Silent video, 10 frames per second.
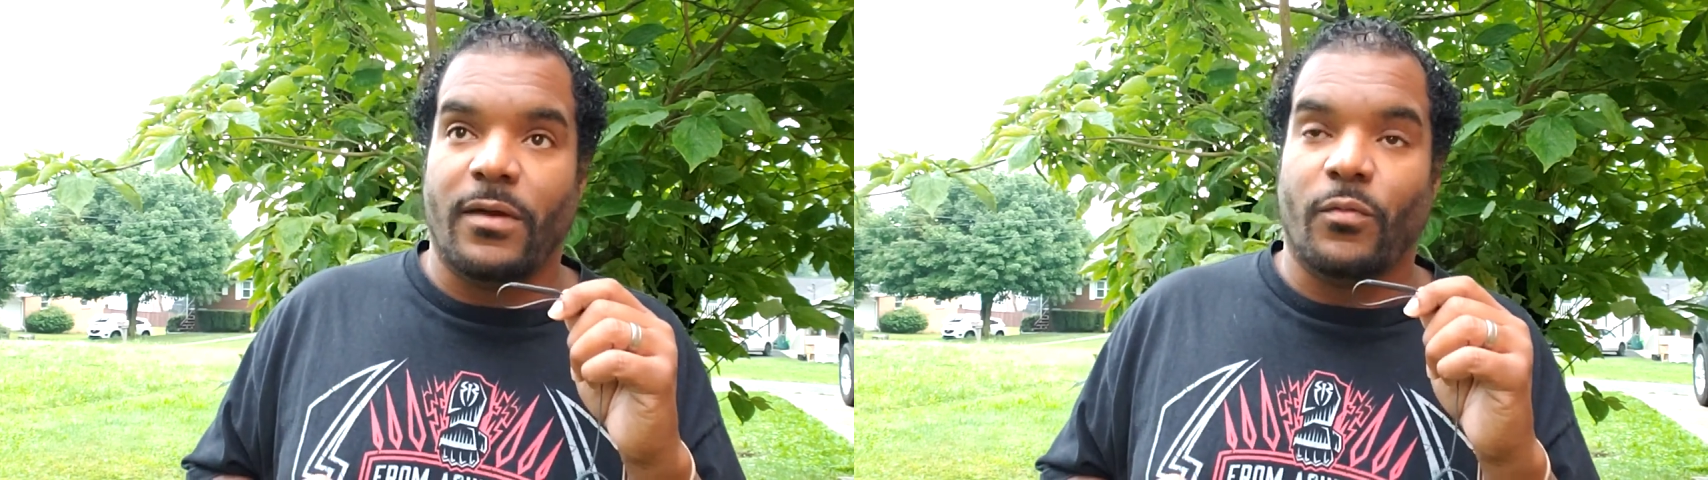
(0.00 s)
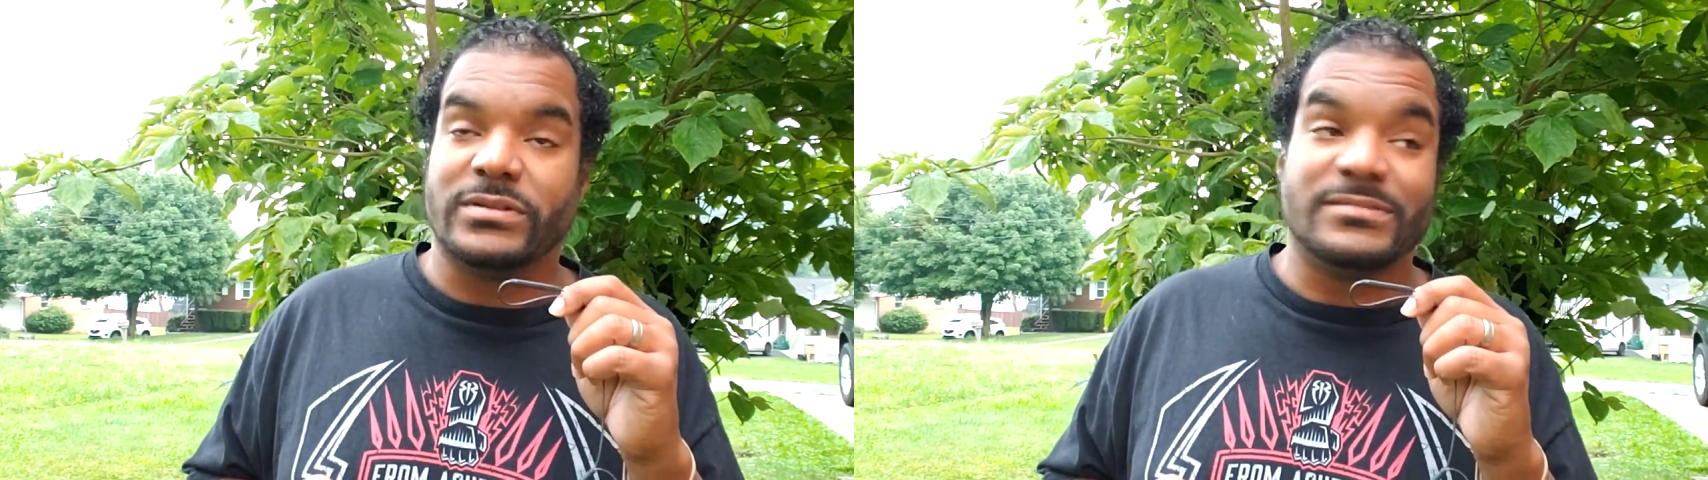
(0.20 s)

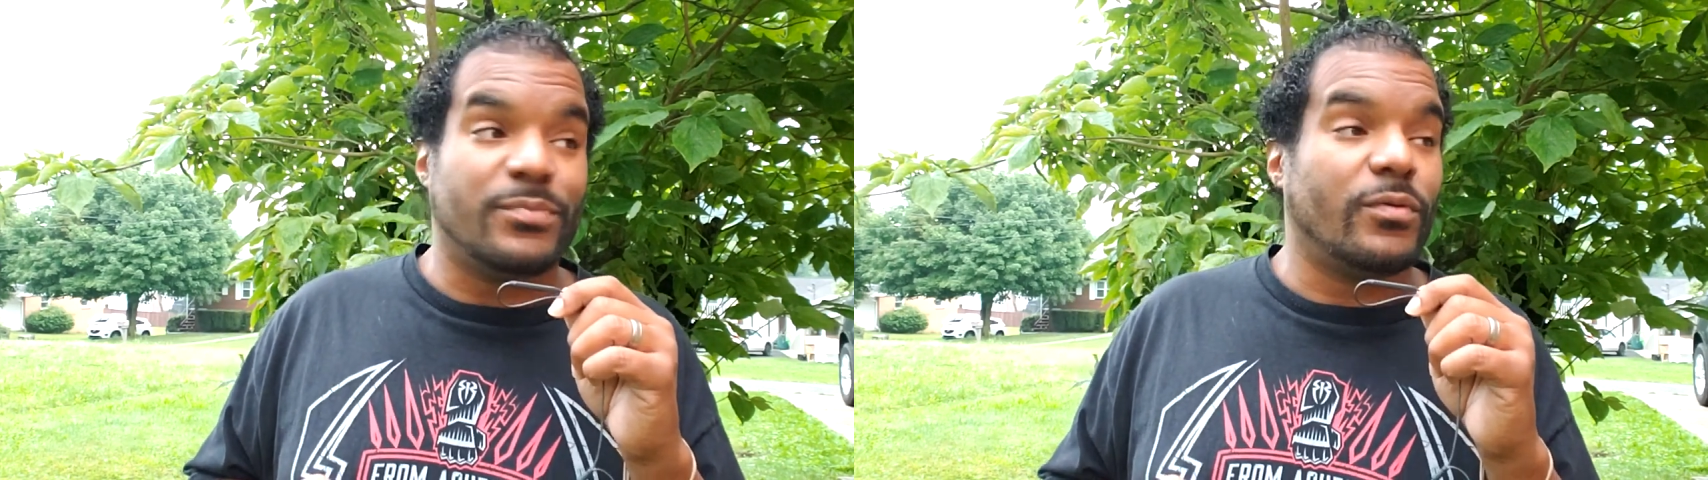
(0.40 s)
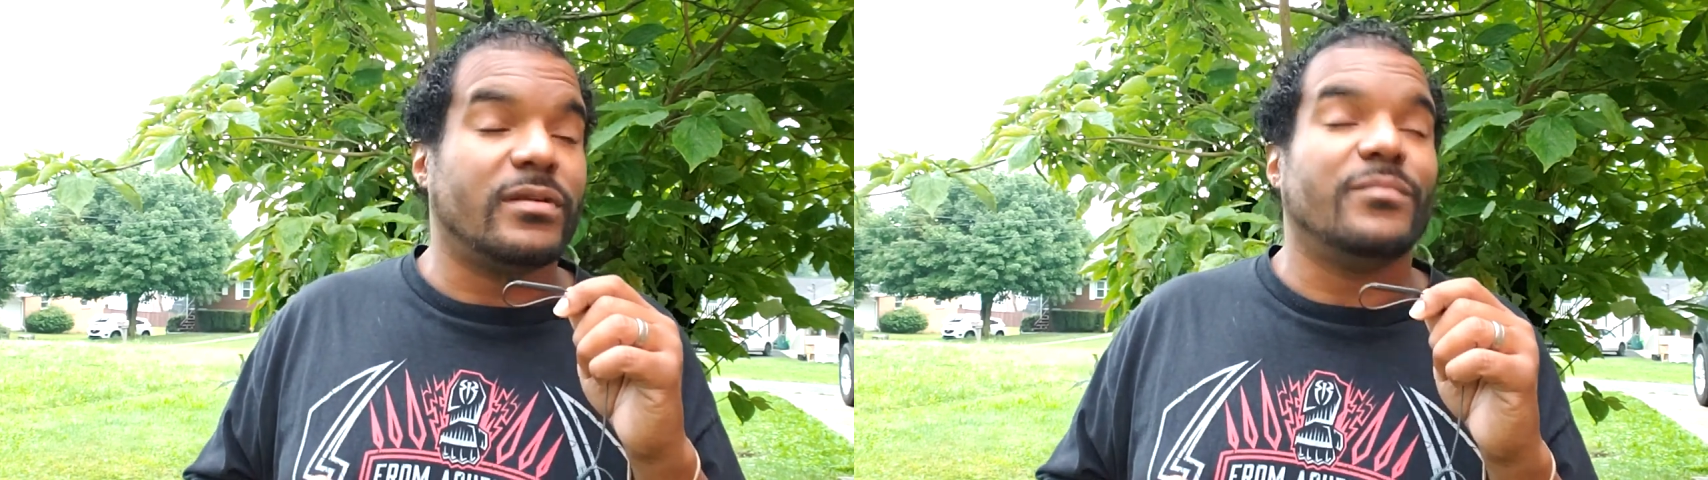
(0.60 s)
What's
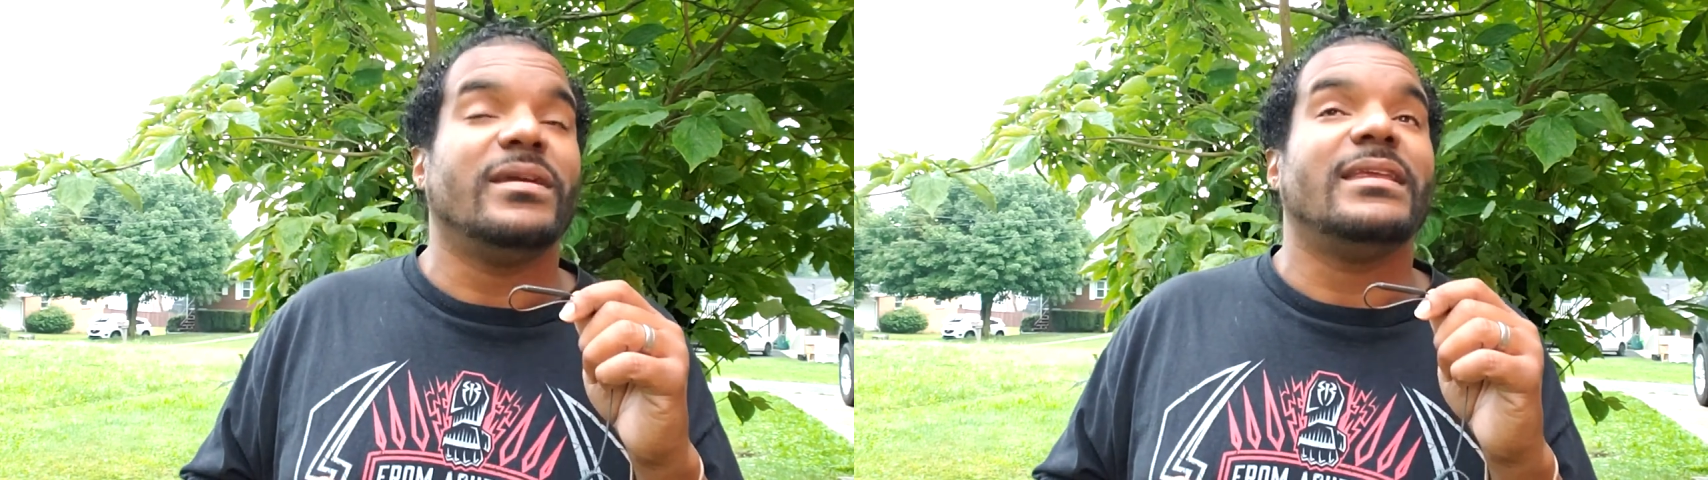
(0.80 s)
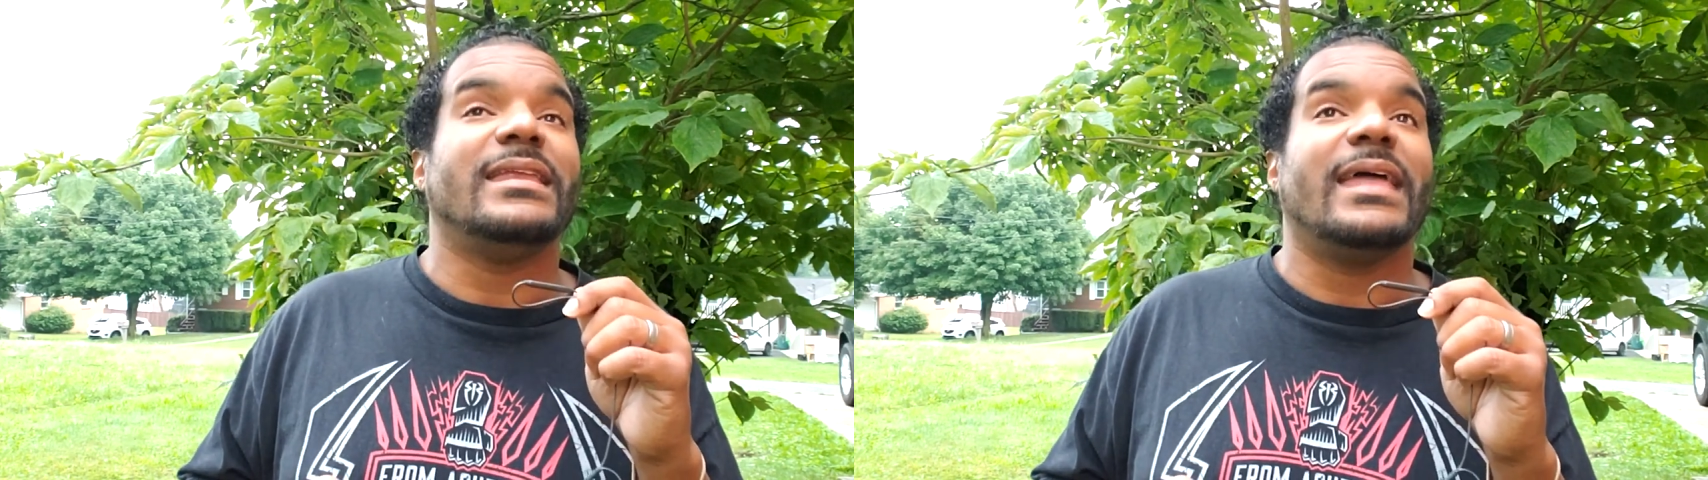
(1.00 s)
important to
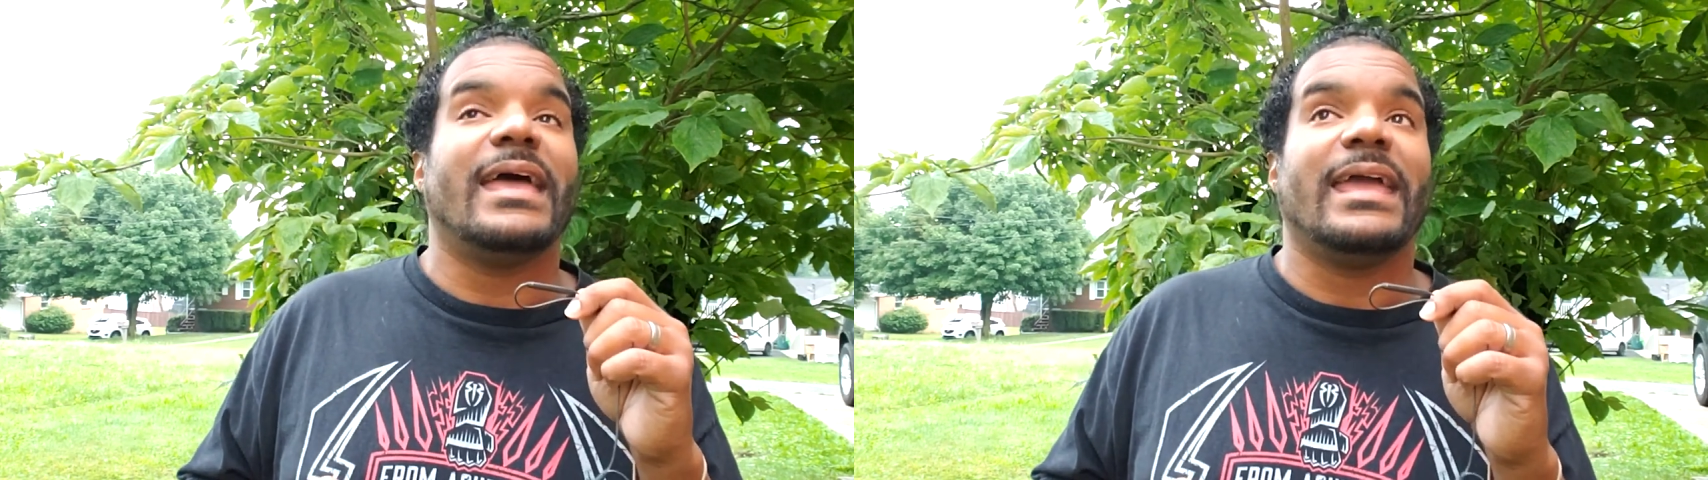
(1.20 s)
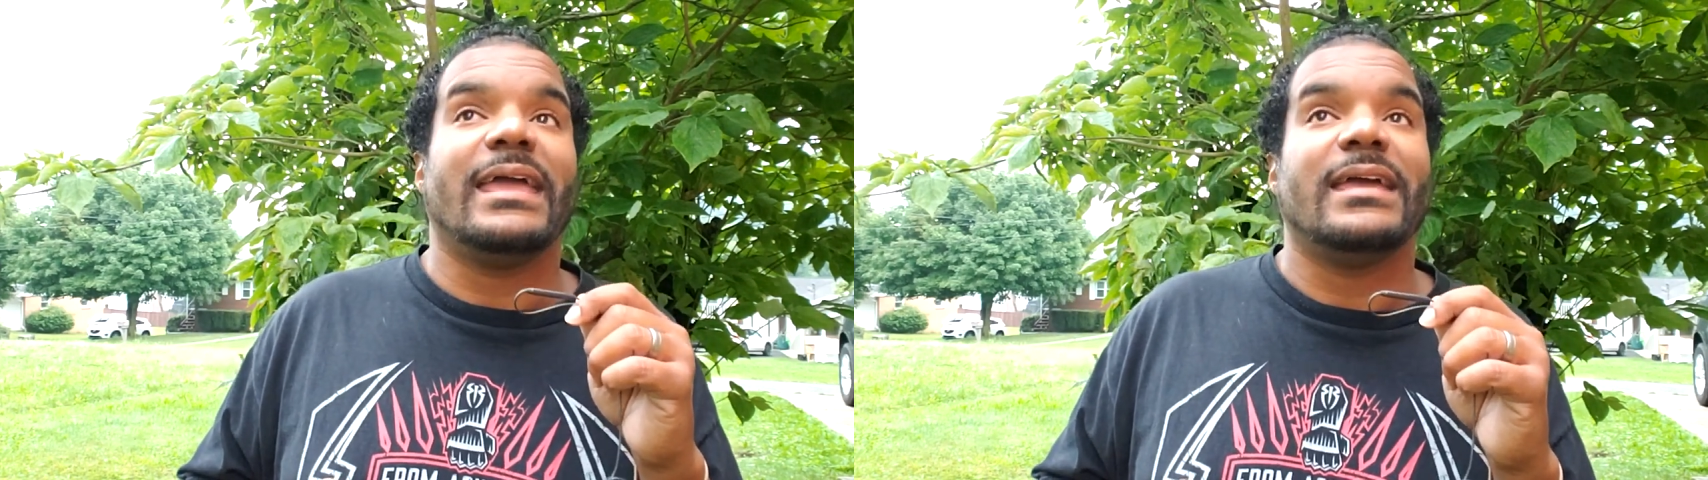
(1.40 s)
me
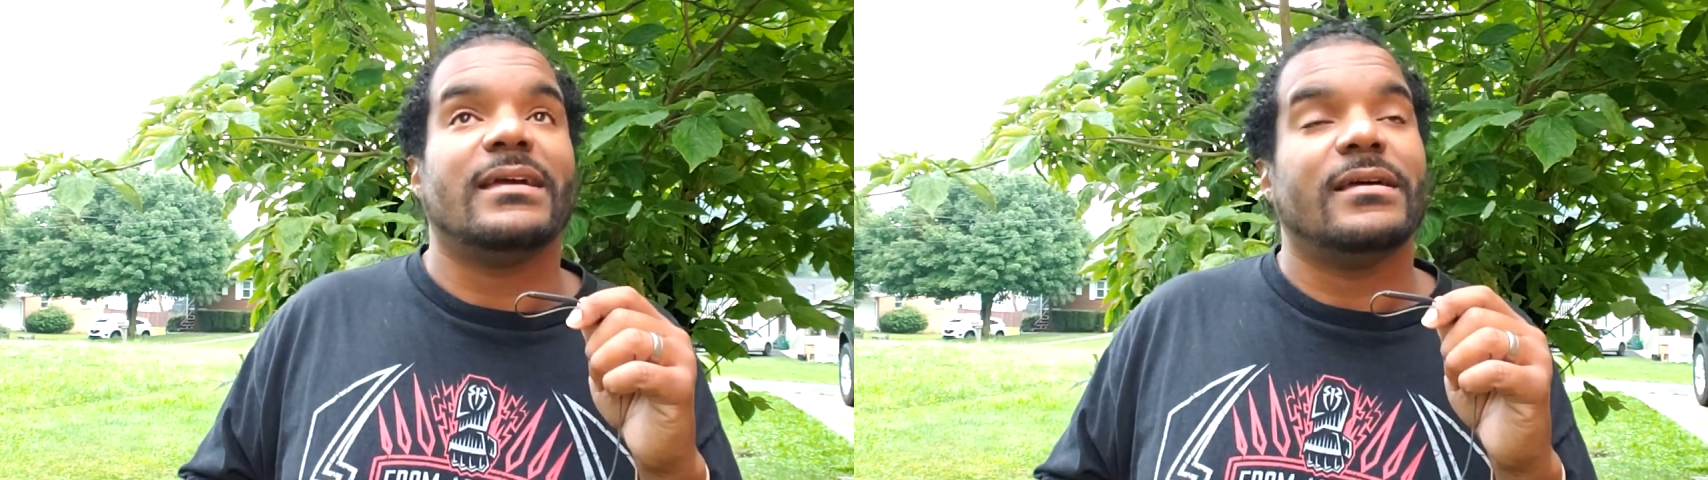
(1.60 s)
today?